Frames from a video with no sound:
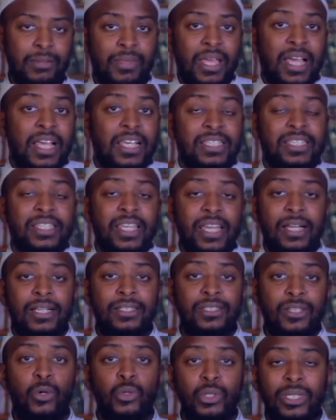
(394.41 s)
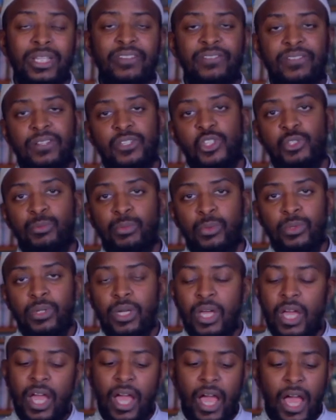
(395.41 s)
That is, they are totally fungible,
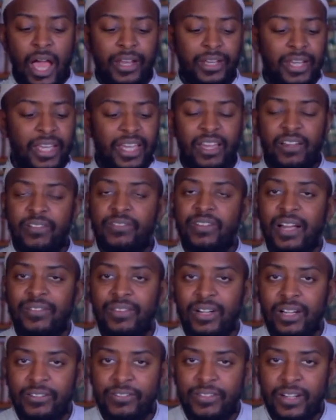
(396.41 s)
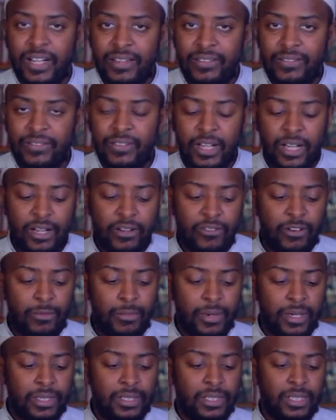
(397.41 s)
and they get a 5 out of 5 from
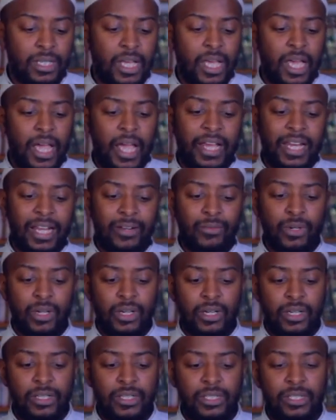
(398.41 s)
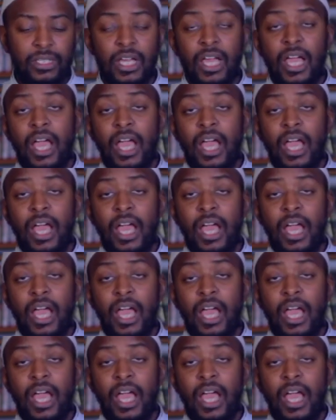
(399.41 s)
us in that regards.